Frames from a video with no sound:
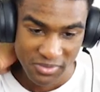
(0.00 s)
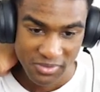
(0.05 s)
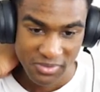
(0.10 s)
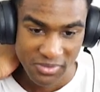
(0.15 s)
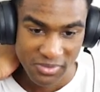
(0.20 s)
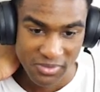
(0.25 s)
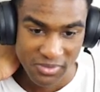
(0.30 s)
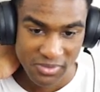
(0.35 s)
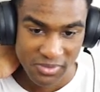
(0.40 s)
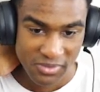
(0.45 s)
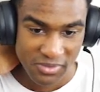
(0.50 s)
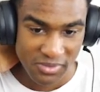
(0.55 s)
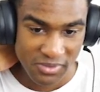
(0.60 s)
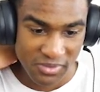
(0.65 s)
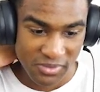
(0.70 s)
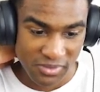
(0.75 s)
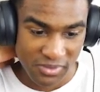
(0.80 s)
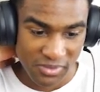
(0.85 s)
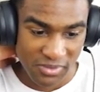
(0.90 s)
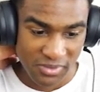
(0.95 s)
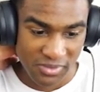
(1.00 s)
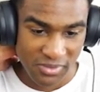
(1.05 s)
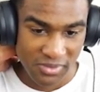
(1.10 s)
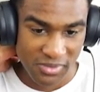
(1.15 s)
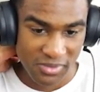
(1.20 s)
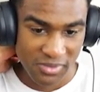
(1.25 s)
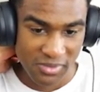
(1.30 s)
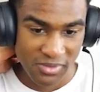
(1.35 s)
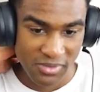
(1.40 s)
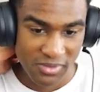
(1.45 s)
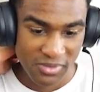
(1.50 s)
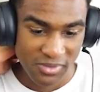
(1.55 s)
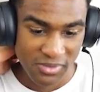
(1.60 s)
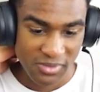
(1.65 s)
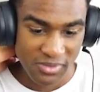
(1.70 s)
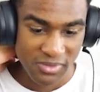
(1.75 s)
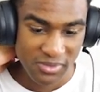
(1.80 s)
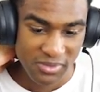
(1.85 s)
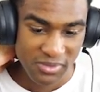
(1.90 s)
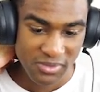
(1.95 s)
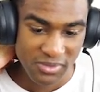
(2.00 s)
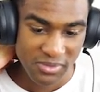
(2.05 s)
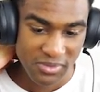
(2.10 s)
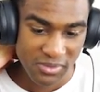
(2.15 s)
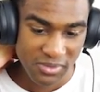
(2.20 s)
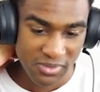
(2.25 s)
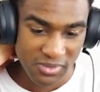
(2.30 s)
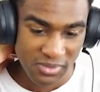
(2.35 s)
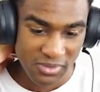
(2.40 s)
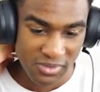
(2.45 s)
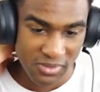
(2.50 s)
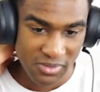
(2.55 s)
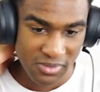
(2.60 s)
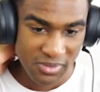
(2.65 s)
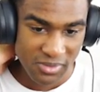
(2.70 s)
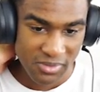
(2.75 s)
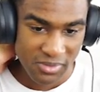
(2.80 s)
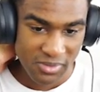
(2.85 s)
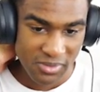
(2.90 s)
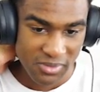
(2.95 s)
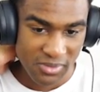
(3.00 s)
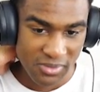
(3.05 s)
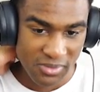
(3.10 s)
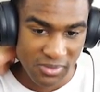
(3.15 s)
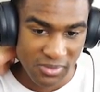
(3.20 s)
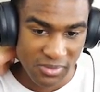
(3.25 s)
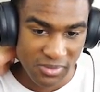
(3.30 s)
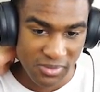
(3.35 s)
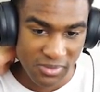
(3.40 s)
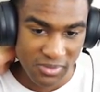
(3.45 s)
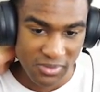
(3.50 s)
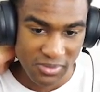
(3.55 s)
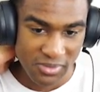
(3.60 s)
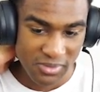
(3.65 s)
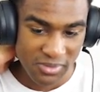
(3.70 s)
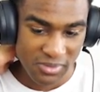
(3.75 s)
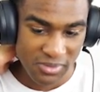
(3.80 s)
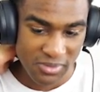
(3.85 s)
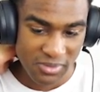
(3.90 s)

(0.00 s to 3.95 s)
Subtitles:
[no speech]